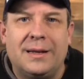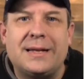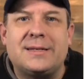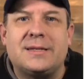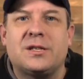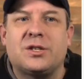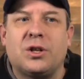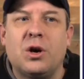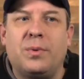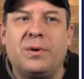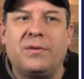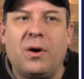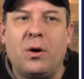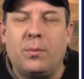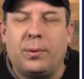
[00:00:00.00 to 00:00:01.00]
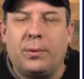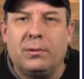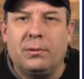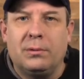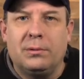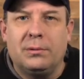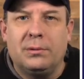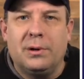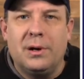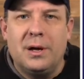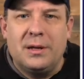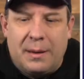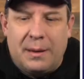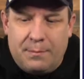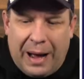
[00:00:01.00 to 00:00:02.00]
That's the slope of hope.
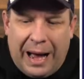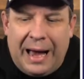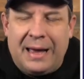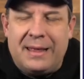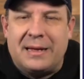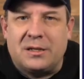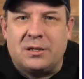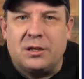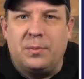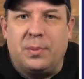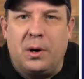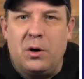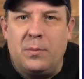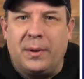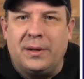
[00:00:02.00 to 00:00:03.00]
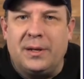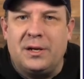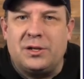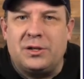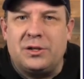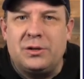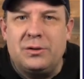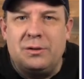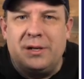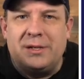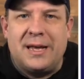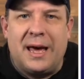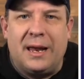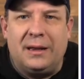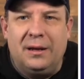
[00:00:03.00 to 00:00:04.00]
They buy that slope of hope. And then as soon
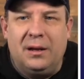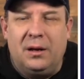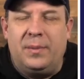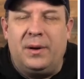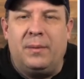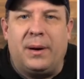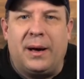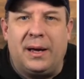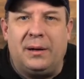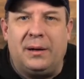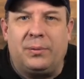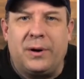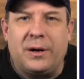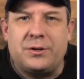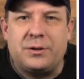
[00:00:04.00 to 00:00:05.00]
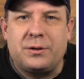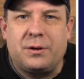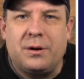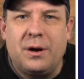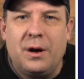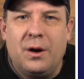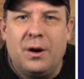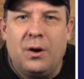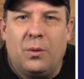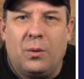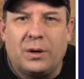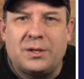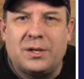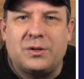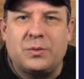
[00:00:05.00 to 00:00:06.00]
as that little bit of buying pressure
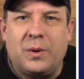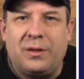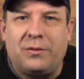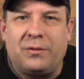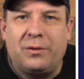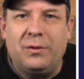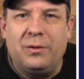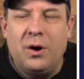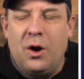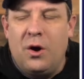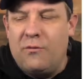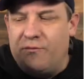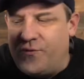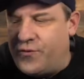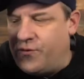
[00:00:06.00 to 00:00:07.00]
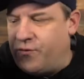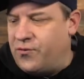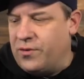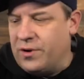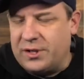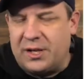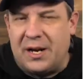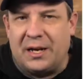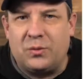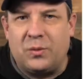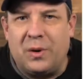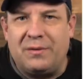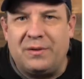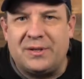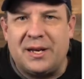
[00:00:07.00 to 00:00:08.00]
works its way through, there's the
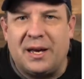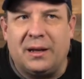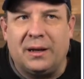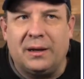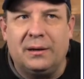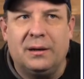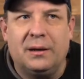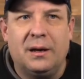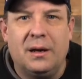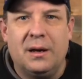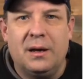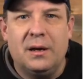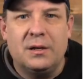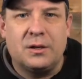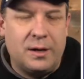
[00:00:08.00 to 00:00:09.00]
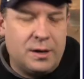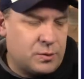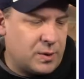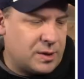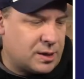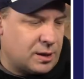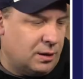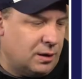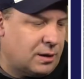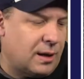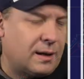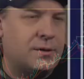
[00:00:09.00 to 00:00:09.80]
next wave of selling. So here's what it's going to look